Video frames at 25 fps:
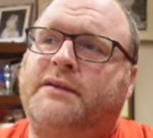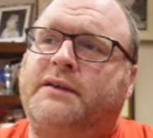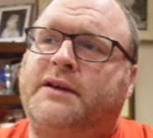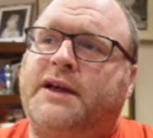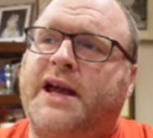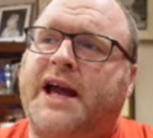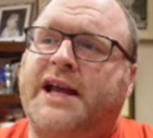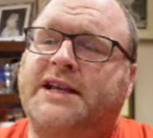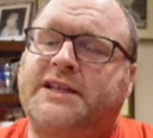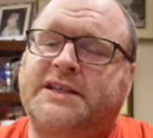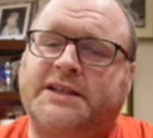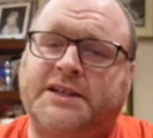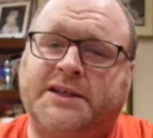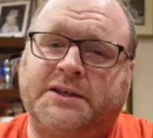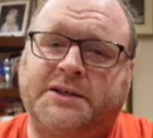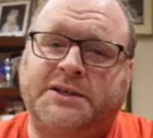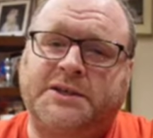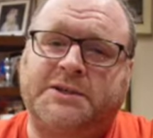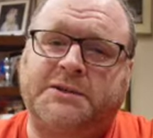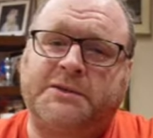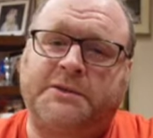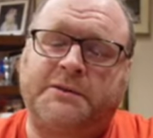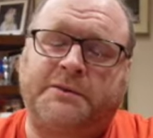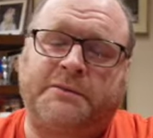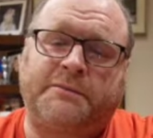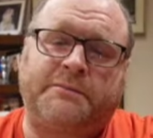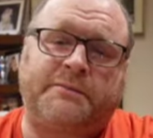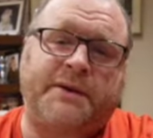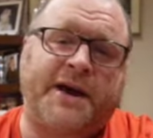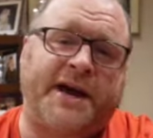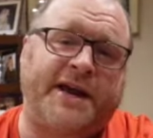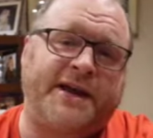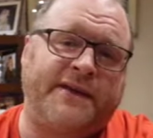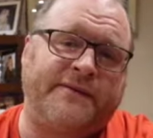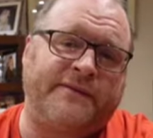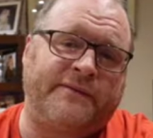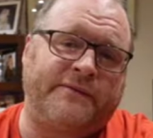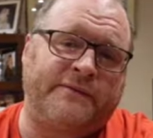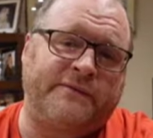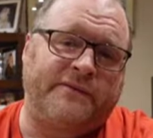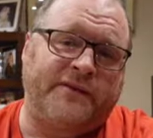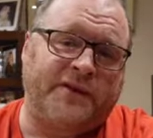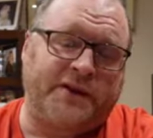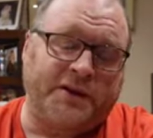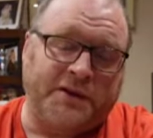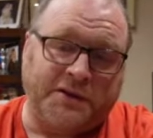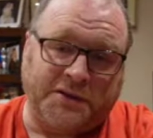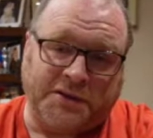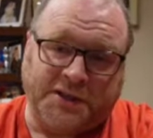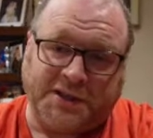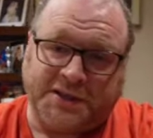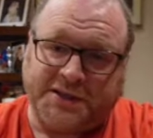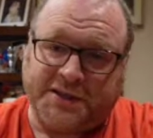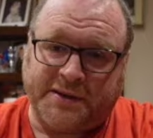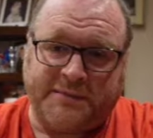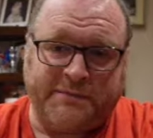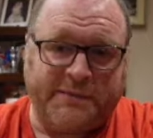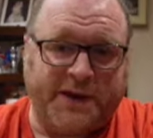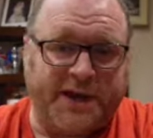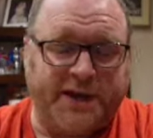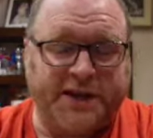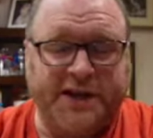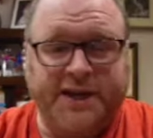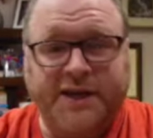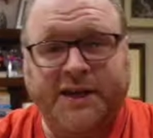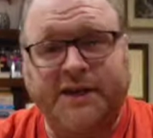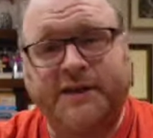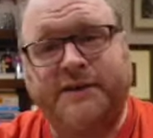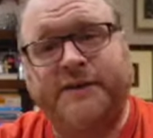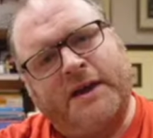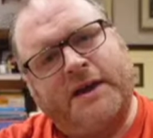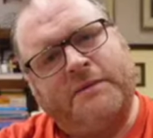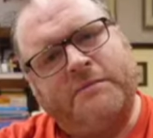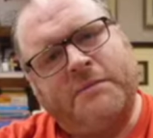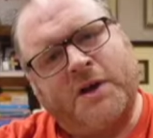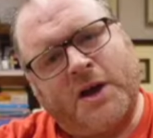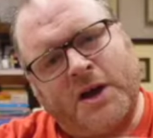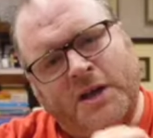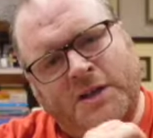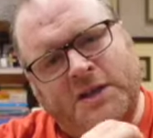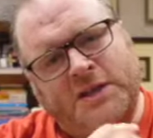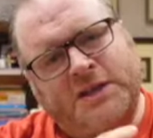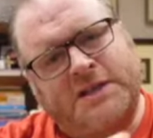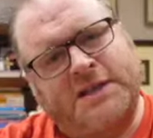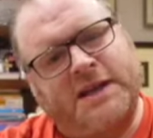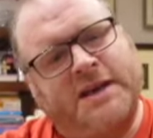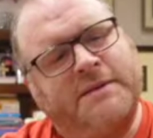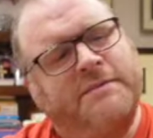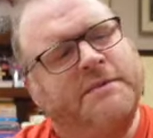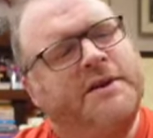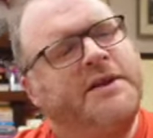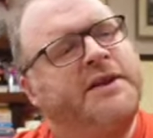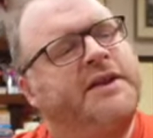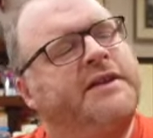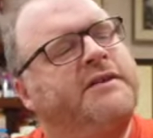has to pay Fanucci some money, he murders him, and